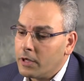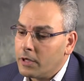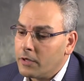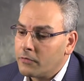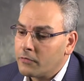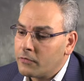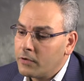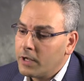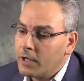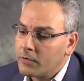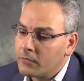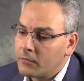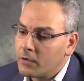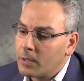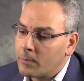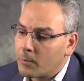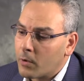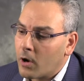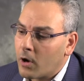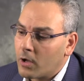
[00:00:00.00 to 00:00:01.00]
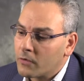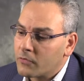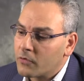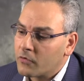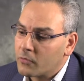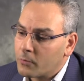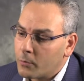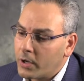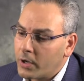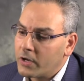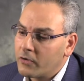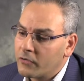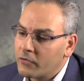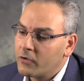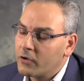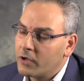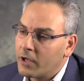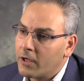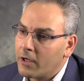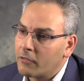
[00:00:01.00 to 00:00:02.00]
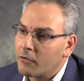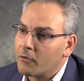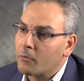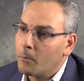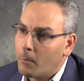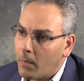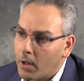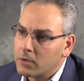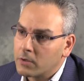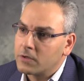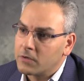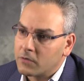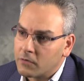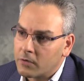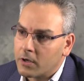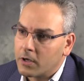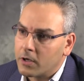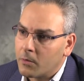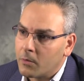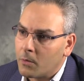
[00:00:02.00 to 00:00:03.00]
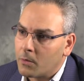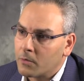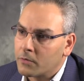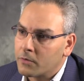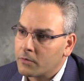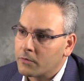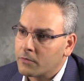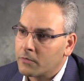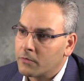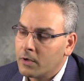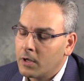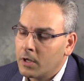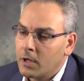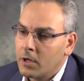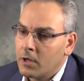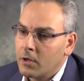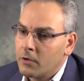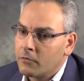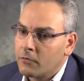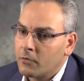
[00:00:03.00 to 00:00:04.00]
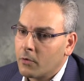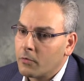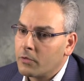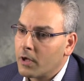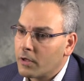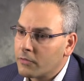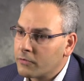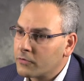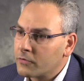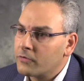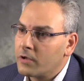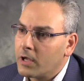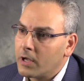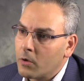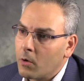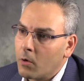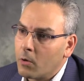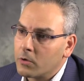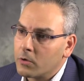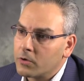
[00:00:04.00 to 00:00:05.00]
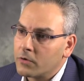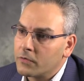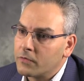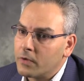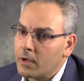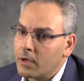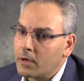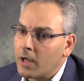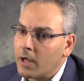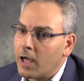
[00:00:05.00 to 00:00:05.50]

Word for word: the CSA process brings together multi stakeholders. So the other stakeholders